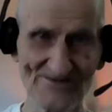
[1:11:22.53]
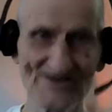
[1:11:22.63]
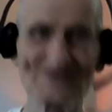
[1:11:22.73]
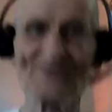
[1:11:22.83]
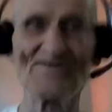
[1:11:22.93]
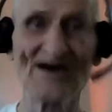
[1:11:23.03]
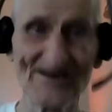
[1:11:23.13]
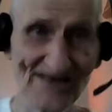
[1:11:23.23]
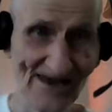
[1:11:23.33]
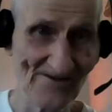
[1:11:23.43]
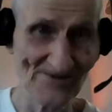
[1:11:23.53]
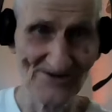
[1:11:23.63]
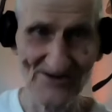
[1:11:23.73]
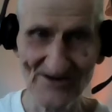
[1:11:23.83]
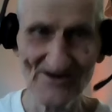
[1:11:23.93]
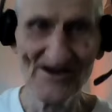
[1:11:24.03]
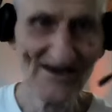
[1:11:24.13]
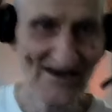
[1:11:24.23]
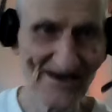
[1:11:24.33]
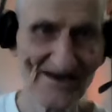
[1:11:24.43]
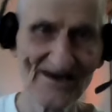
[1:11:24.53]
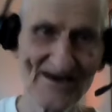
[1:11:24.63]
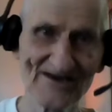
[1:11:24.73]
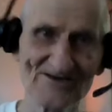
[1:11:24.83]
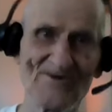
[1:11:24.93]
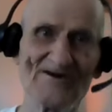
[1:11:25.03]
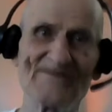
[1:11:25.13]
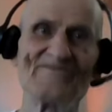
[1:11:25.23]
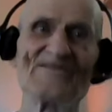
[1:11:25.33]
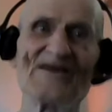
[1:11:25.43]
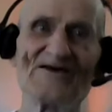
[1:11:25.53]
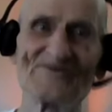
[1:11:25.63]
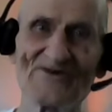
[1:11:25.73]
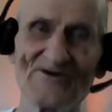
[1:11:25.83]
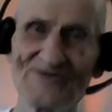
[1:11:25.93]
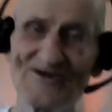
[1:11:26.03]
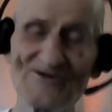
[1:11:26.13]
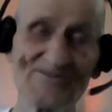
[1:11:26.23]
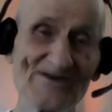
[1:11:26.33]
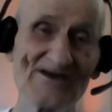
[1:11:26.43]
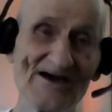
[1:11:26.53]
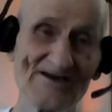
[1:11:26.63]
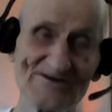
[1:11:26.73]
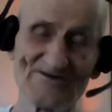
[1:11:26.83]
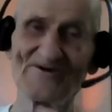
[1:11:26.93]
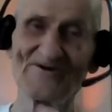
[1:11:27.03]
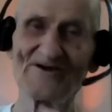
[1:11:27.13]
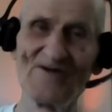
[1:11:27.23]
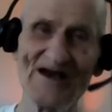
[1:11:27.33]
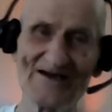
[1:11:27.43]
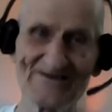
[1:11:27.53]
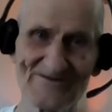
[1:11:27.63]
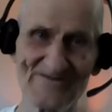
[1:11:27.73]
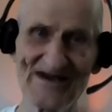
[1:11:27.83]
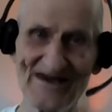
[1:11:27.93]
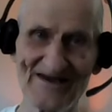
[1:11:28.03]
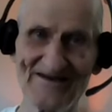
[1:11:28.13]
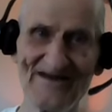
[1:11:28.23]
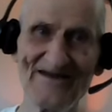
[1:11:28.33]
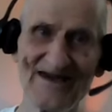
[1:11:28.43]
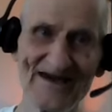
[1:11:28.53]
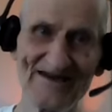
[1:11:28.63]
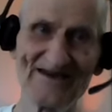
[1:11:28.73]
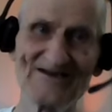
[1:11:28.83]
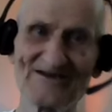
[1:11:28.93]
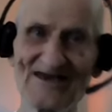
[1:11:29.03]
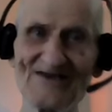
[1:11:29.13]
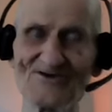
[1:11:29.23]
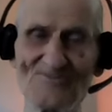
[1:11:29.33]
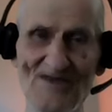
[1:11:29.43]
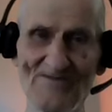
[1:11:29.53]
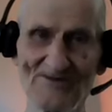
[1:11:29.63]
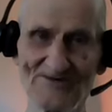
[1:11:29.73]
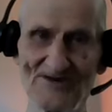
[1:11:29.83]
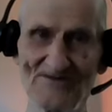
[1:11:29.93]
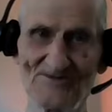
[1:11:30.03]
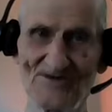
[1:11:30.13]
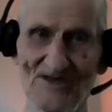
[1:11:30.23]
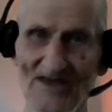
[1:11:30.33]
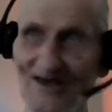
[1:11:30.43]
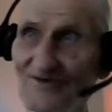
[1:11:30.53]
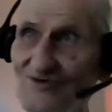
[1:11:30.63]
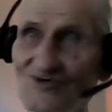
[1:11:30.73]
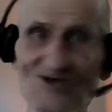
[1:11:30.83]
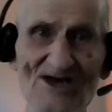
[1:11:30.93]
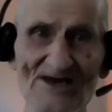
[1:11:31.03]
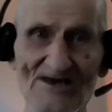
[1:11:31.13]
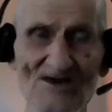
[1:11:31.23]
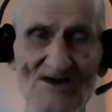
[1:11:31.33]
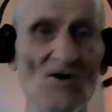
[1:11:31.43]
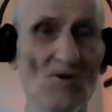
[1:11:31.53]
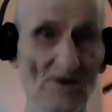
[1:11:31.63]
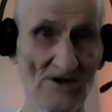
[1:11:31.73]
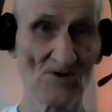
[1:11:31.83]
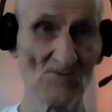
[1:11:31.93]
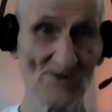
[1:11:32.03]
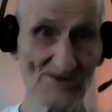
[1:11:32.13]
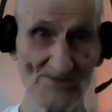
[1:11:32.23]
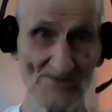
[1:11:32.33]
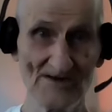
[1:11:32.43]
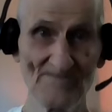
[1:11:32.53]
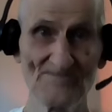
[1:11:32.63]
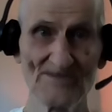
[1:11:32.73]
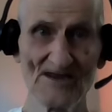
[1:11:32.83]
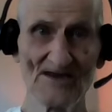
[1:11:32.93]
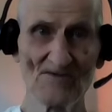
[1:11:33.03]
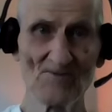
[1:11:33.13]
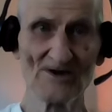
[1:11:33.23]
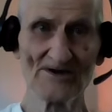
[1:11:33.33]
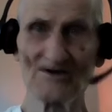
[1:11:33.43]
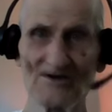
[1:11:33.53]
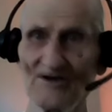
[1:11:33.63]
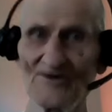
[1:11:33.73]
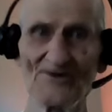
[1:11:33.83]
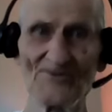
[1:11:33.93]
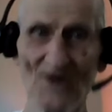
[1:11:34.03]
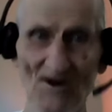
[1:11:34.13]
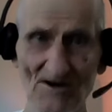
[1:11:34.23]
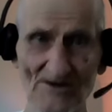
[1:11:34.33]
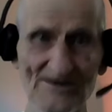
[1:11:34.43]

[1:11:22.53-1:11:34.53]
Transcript: He's a body language expert. So Cesar Millan is a very wise man, and he teaches people to get chi or charisma, where the dog